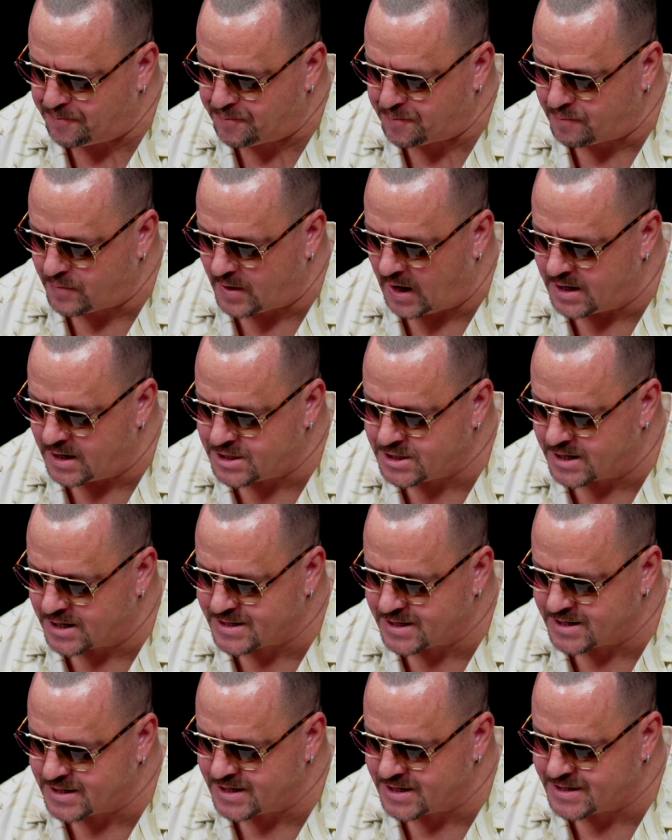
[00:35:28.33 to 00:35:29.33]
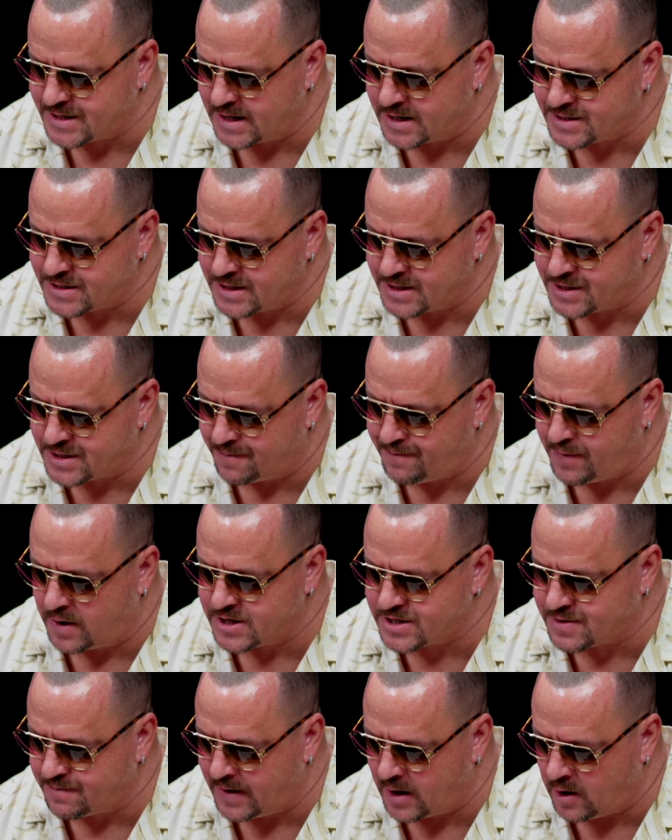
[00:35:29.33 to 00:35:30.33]
And just as he says this, a
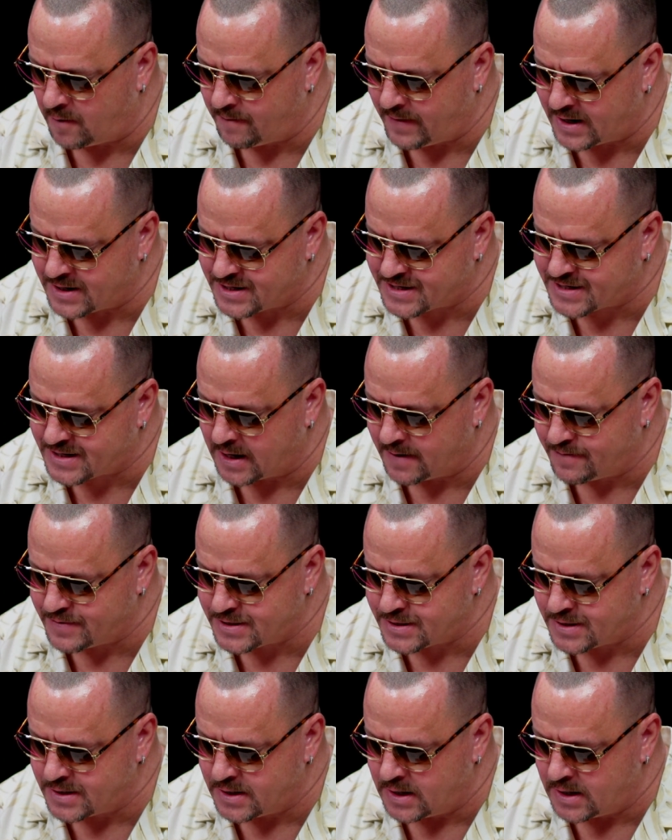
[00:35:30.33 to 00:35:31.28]
buzzed mailman skips